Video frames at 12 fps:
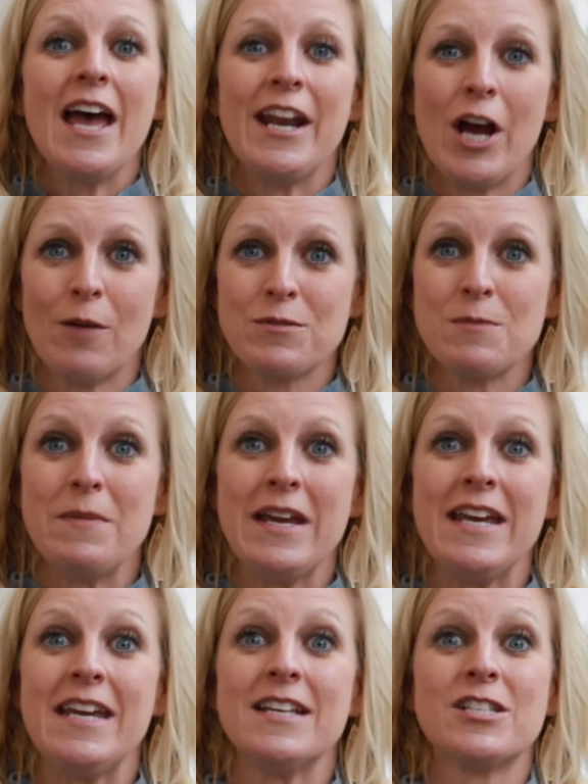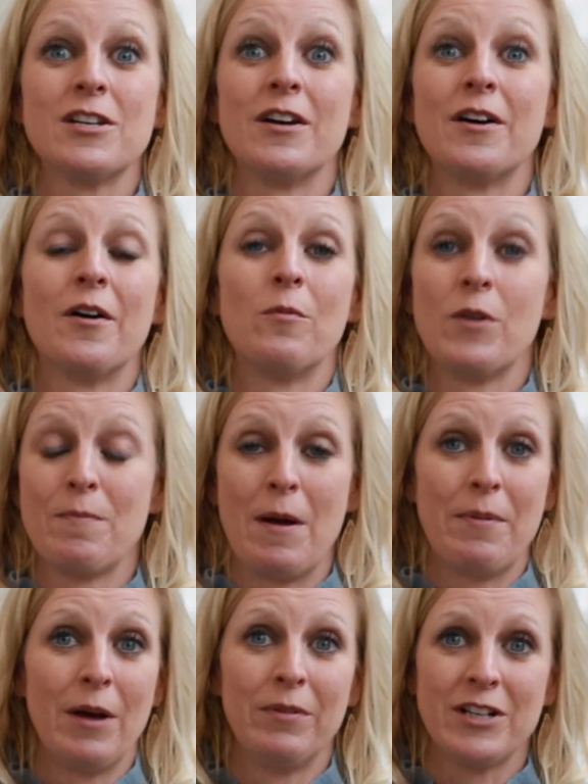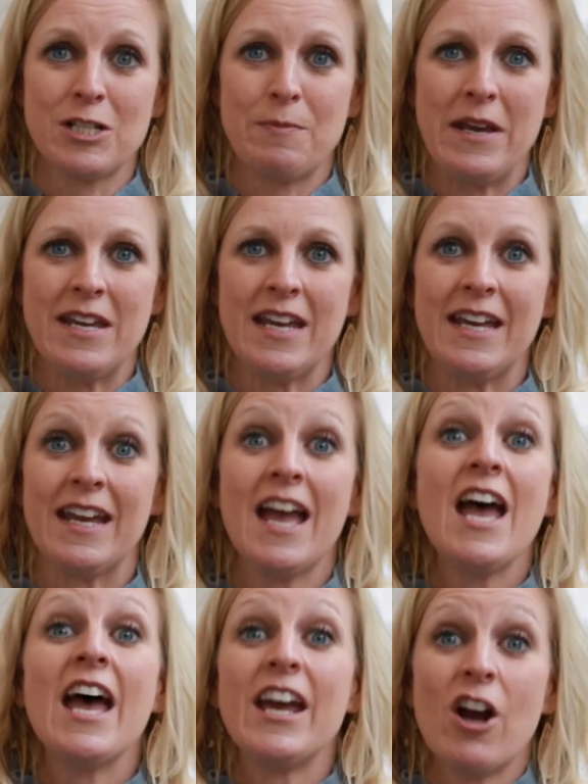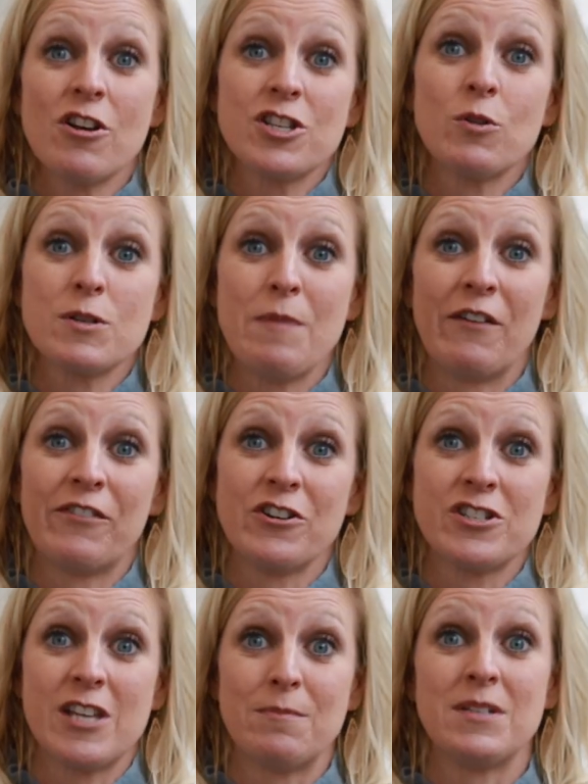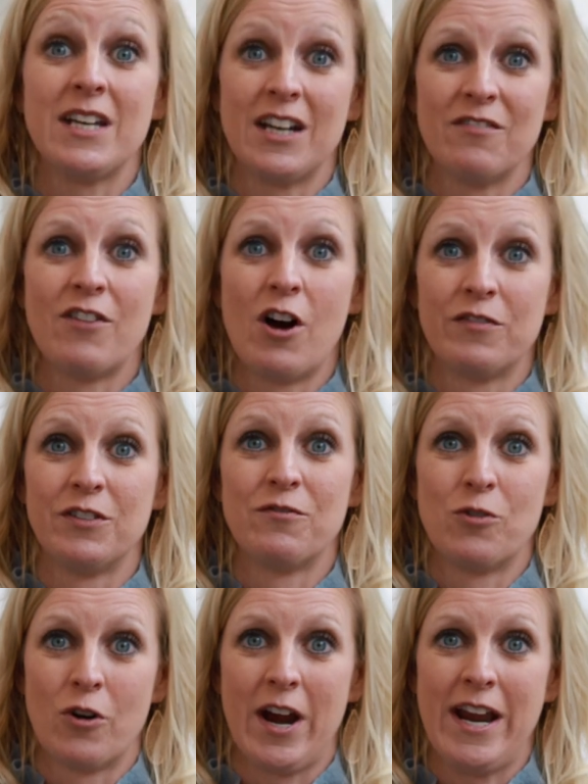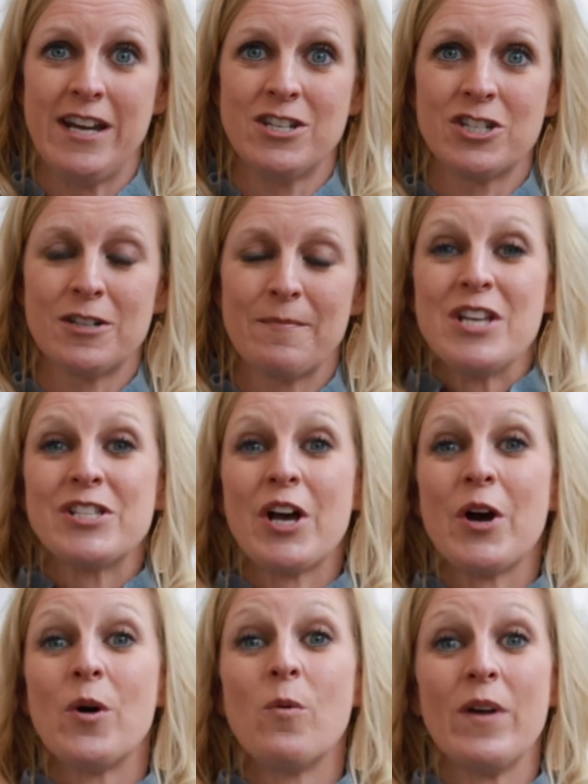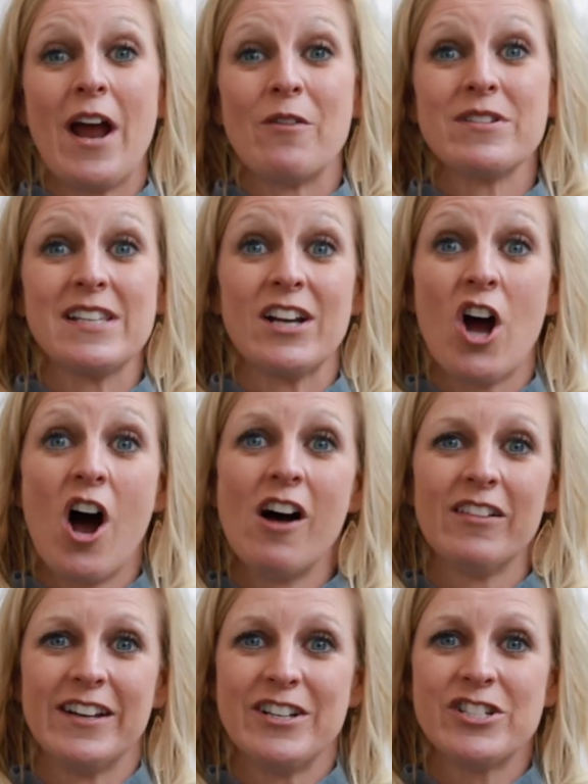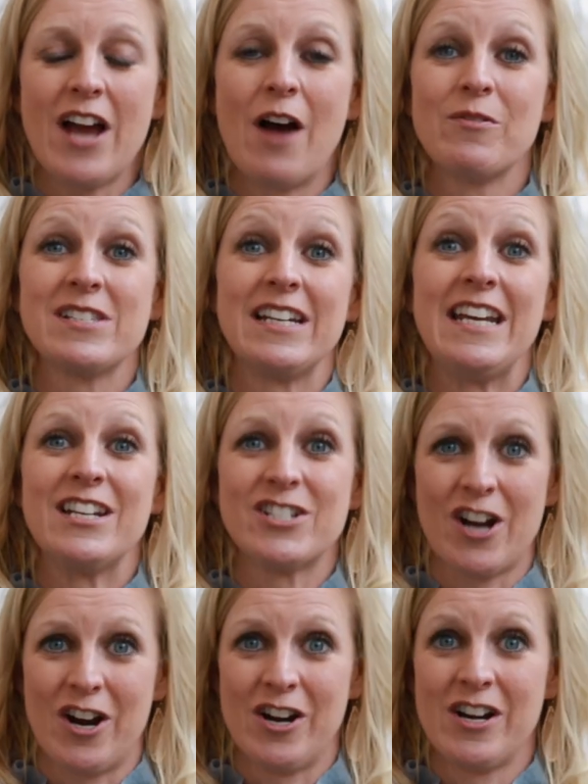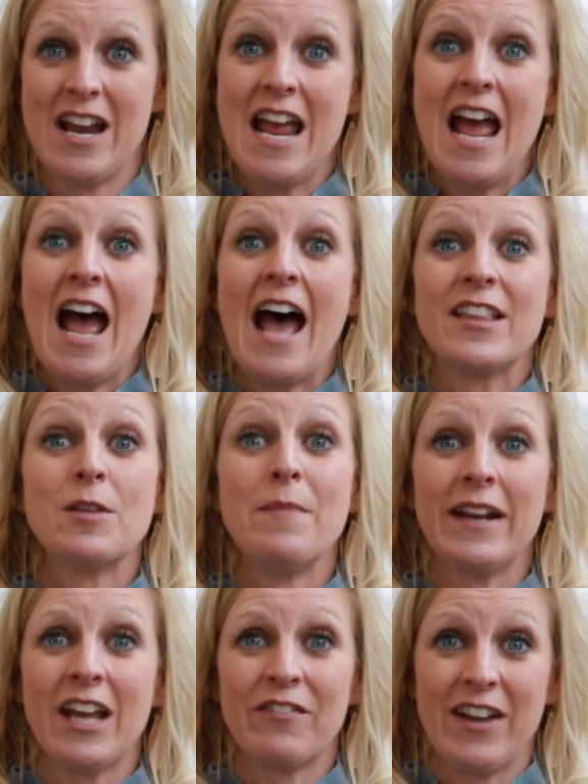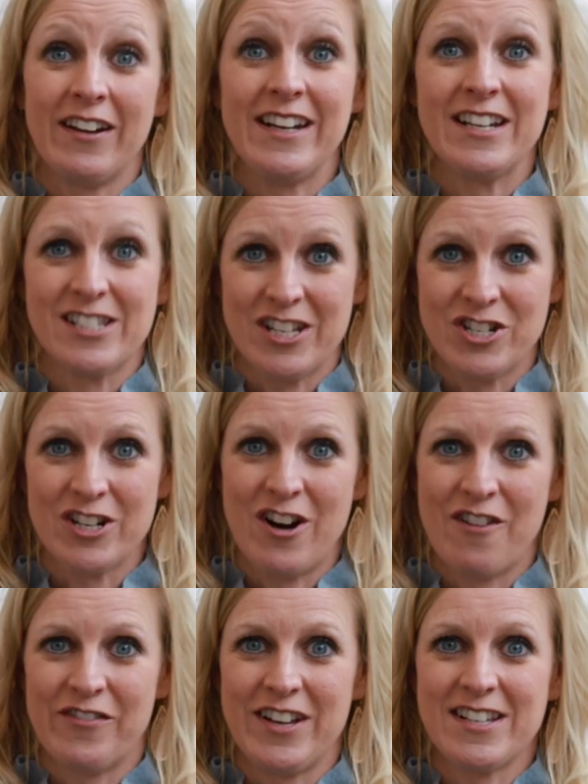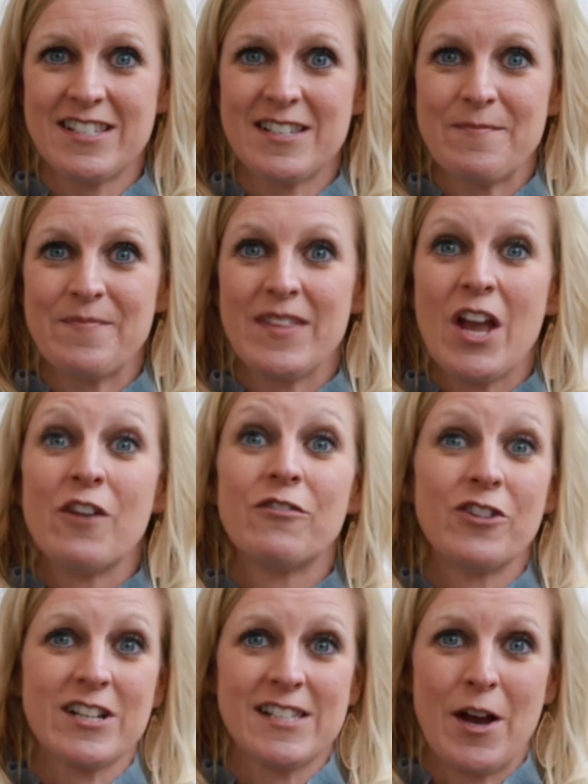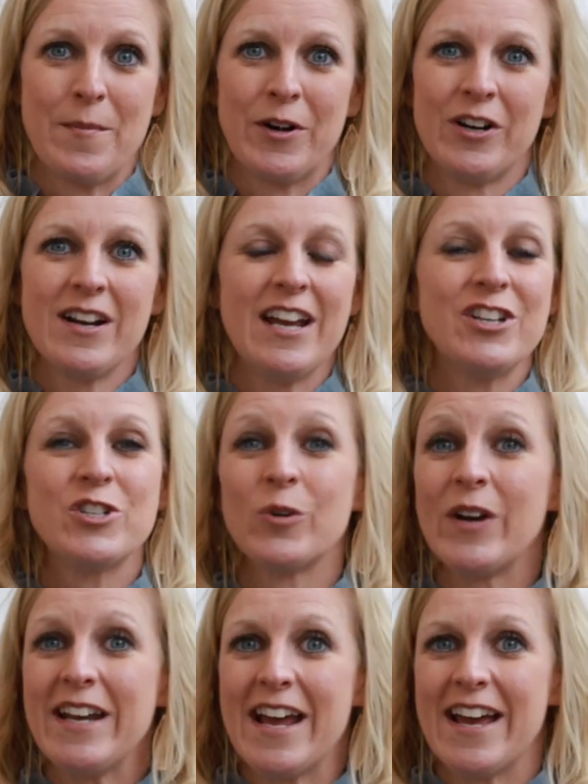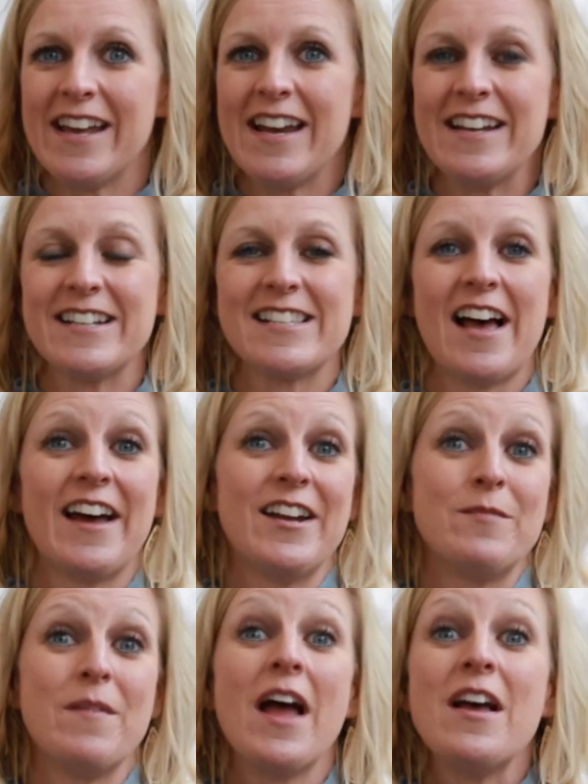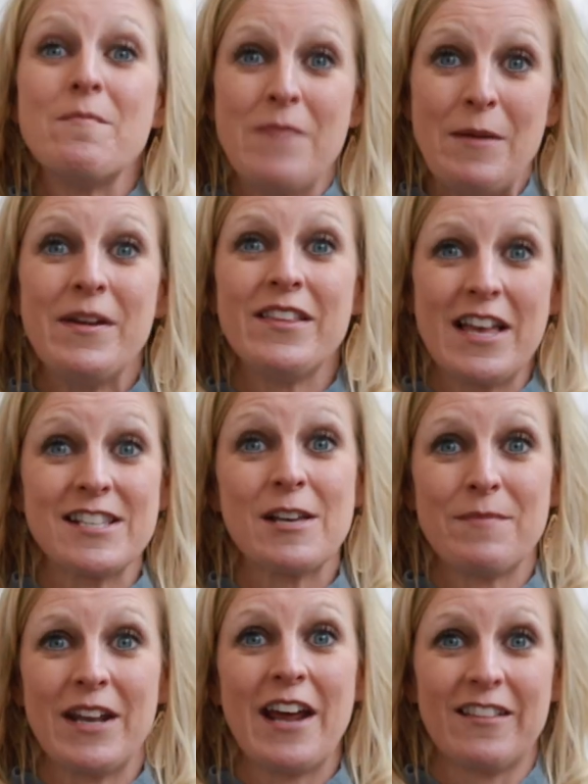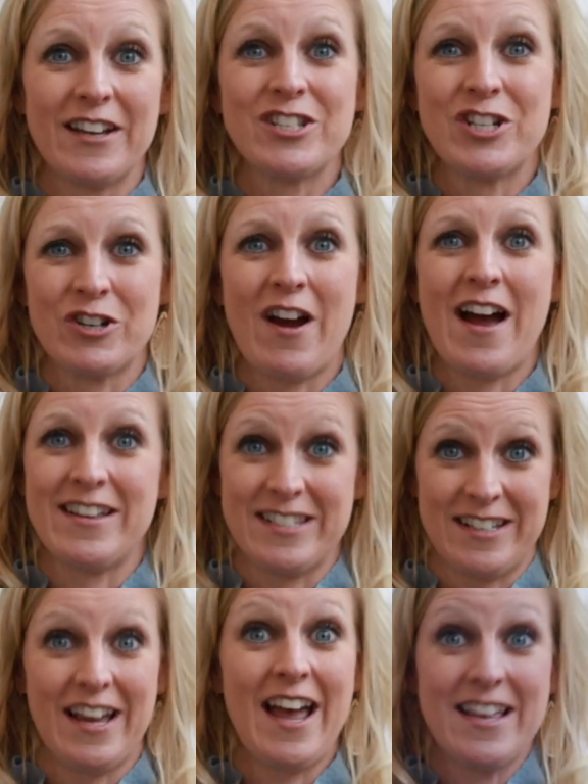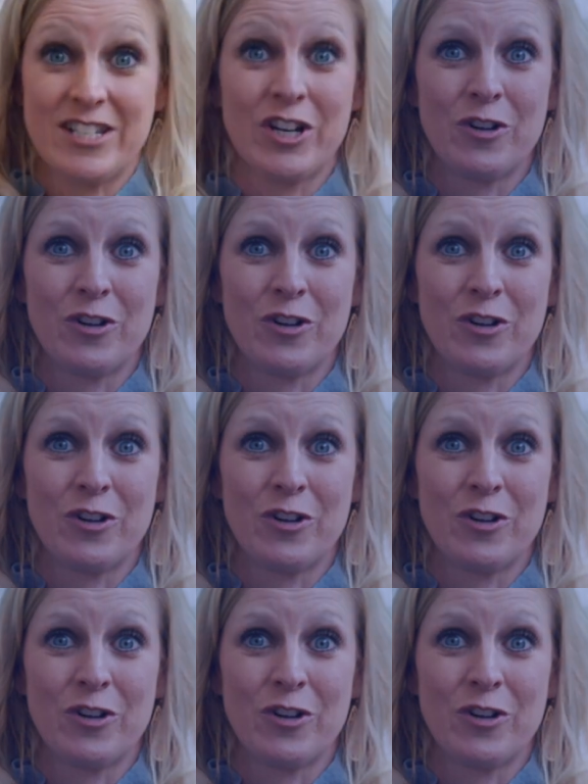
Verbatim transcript: It helped me with my public speaking. It also was my first step to get involved in 4-H. So when I was in college, I was an intern at the Metcalfe County Extension office for a summer, enjoyed it, and decided maybe that's something I'd like to try as a